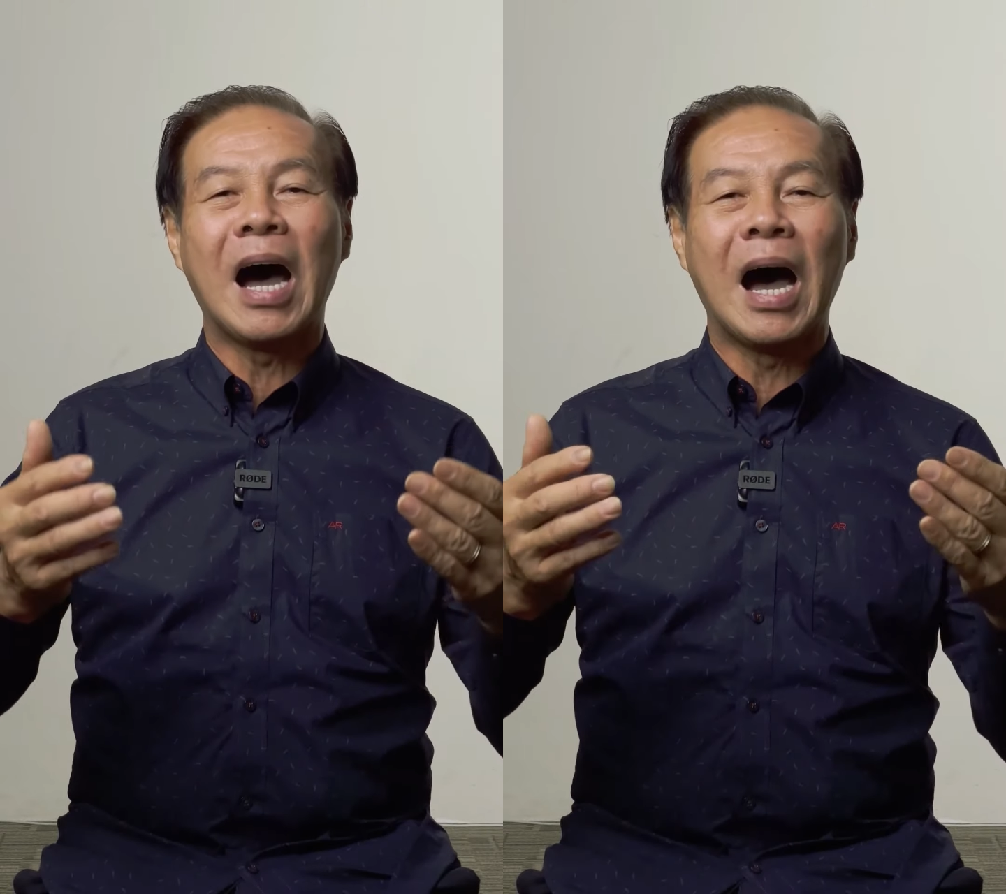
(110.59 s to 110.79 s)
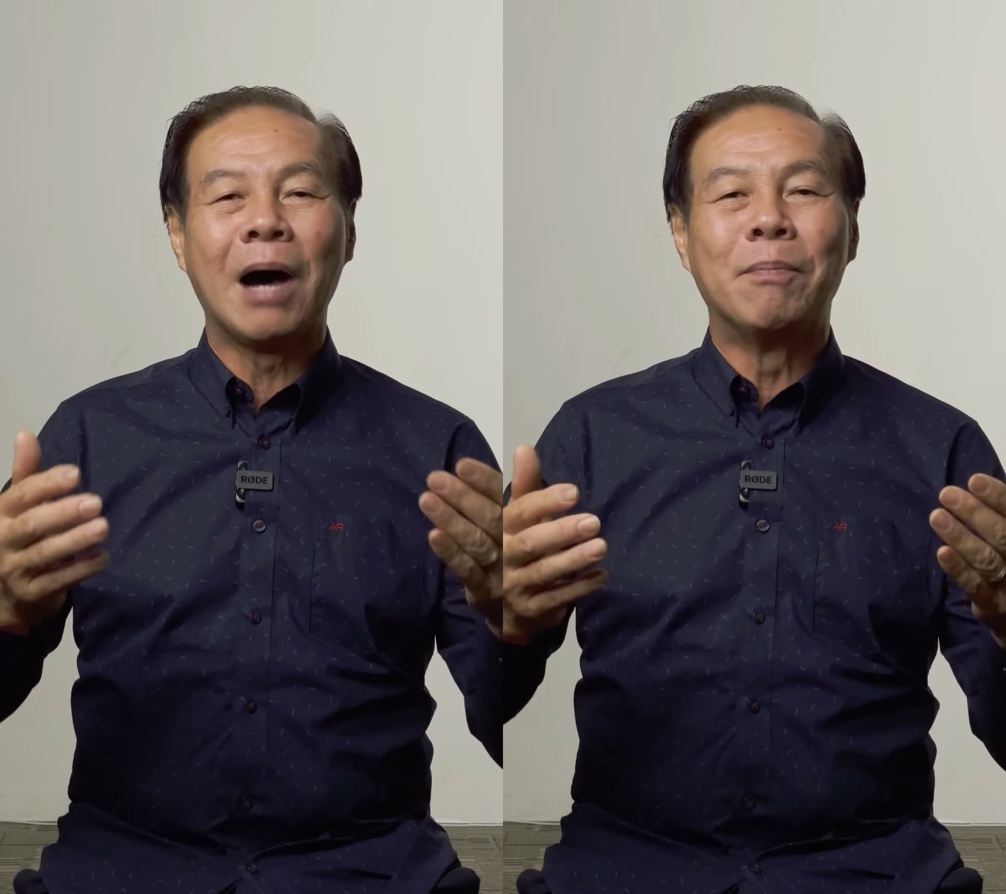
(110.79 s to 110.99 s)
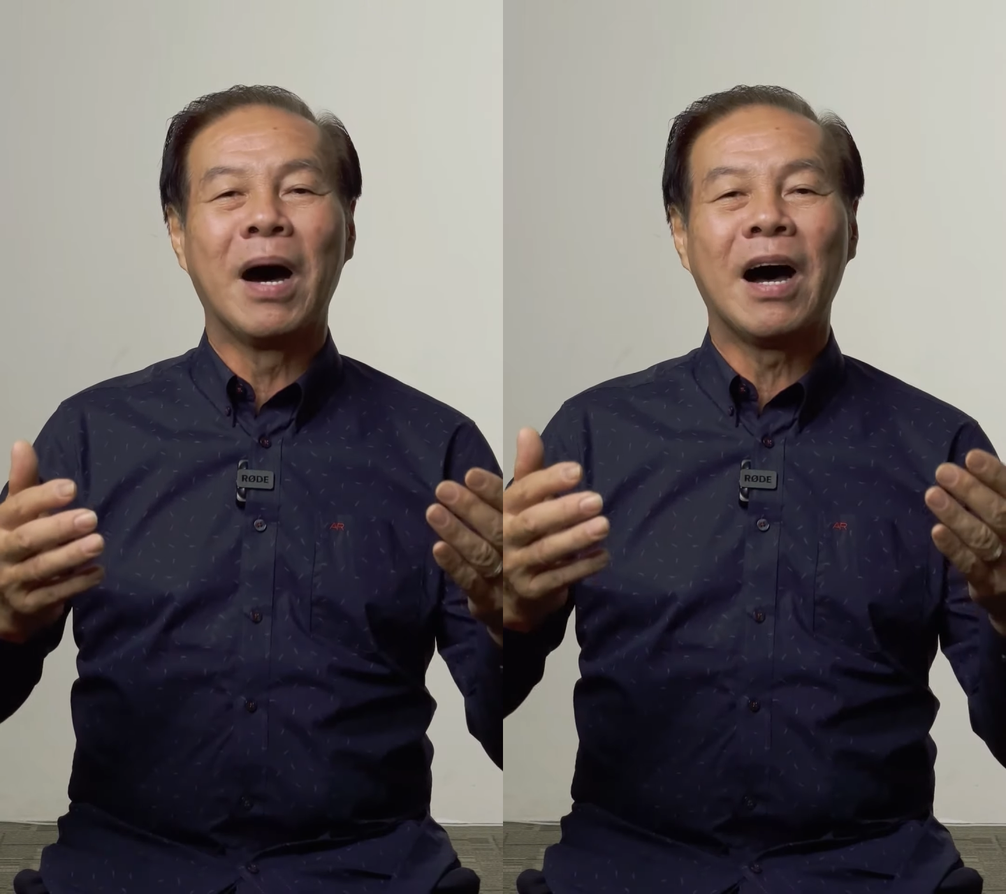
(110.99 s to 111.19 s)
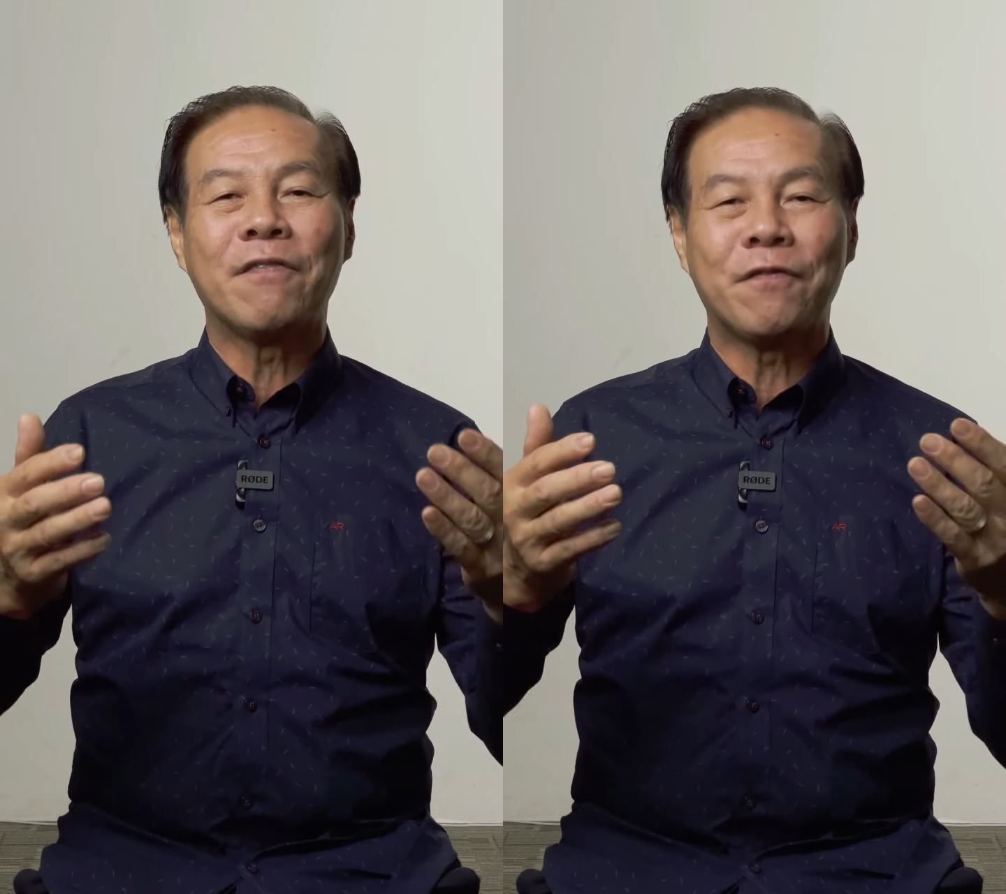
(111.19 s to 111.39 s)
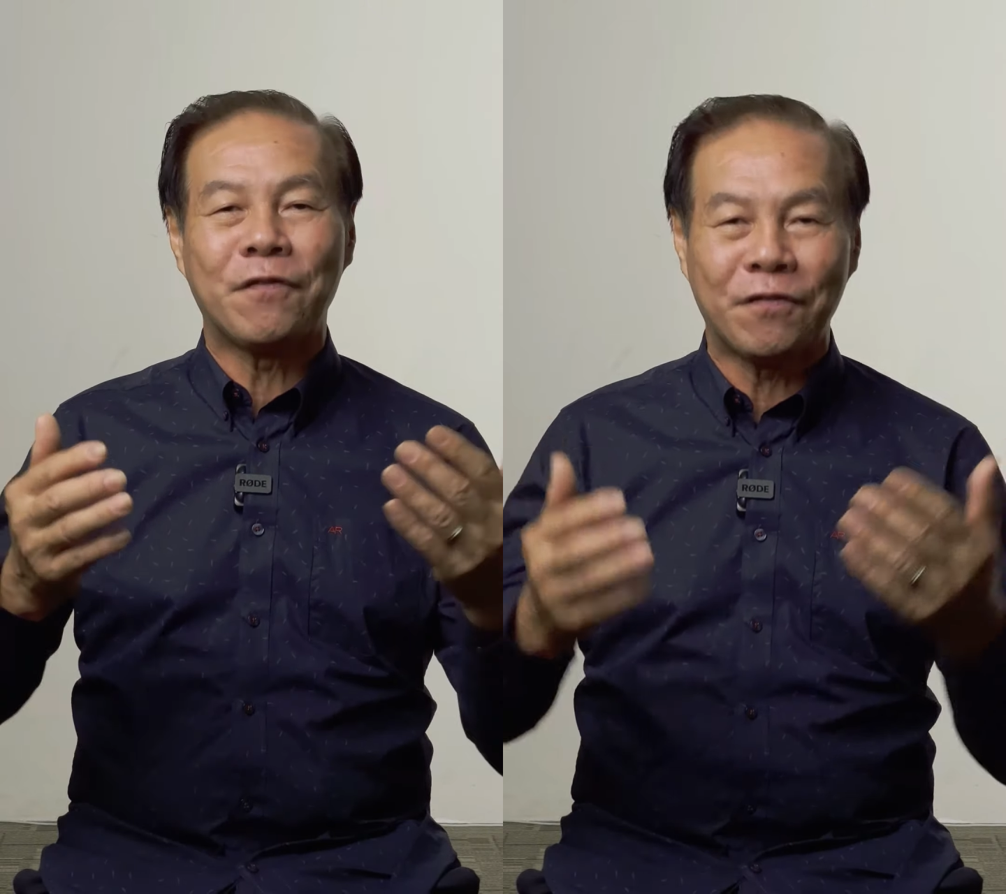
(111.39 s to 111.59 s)
'Abba,
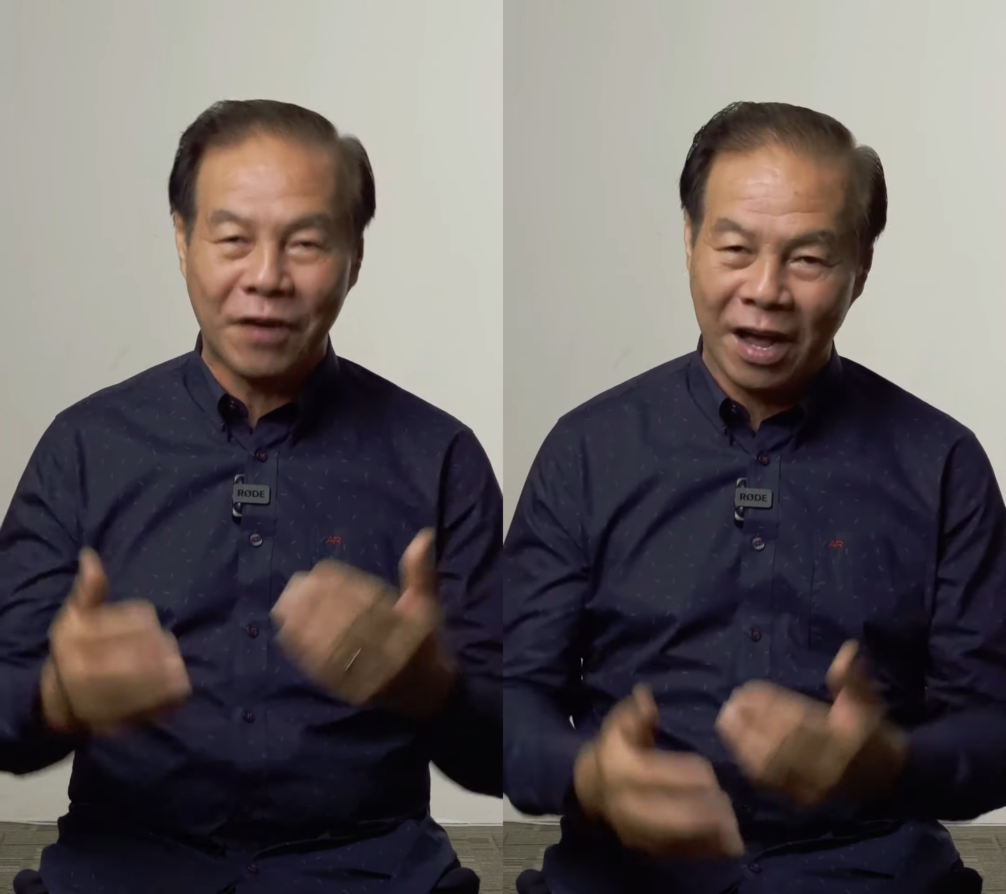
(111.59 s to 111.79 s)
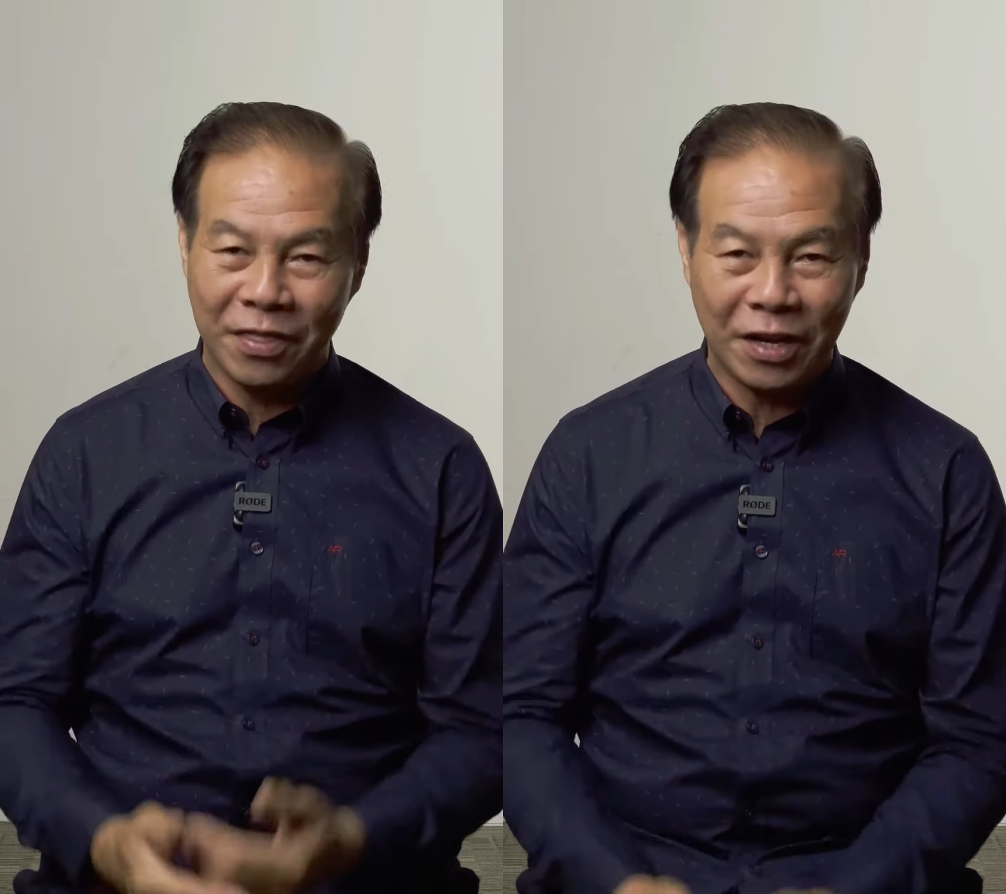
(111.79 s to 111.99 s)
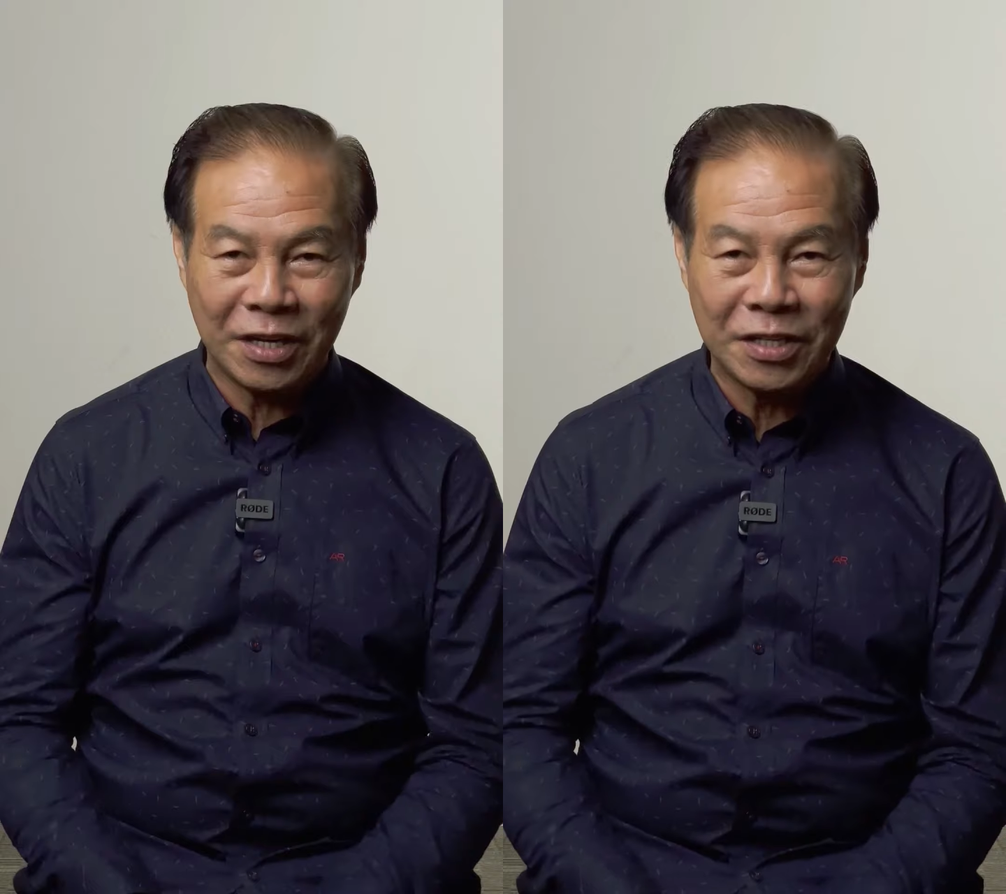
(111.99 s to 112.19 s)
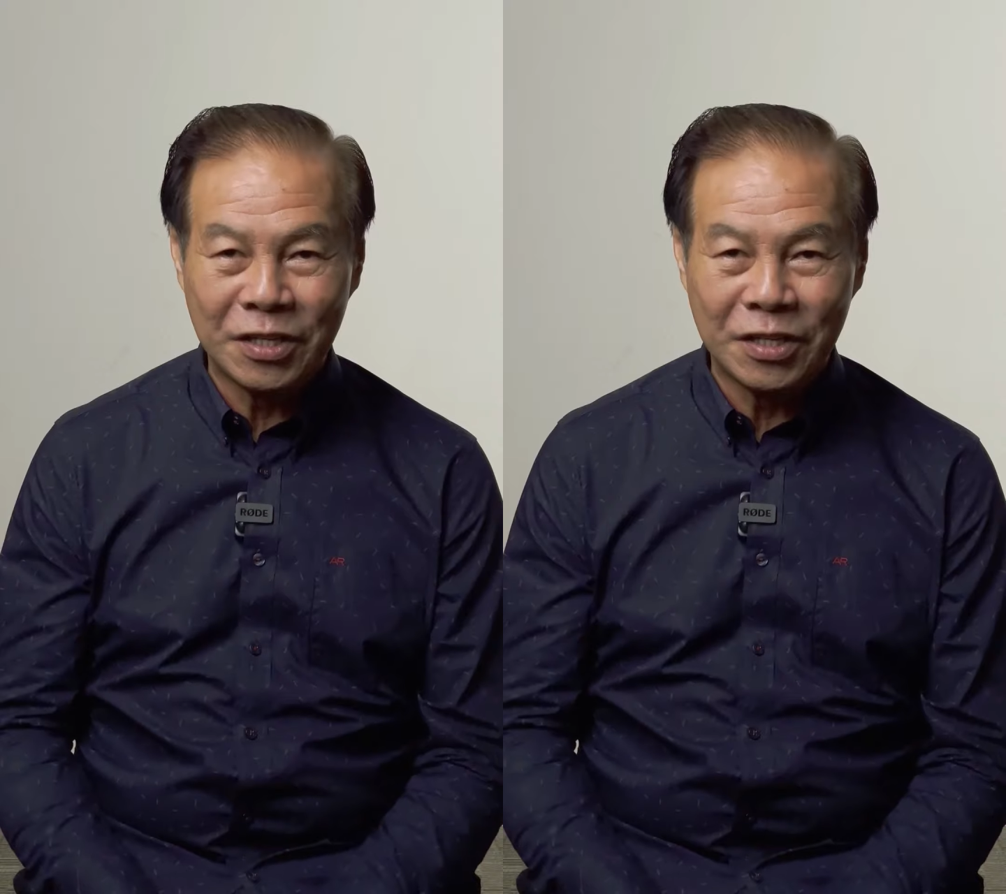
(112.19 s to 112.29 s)
Father.'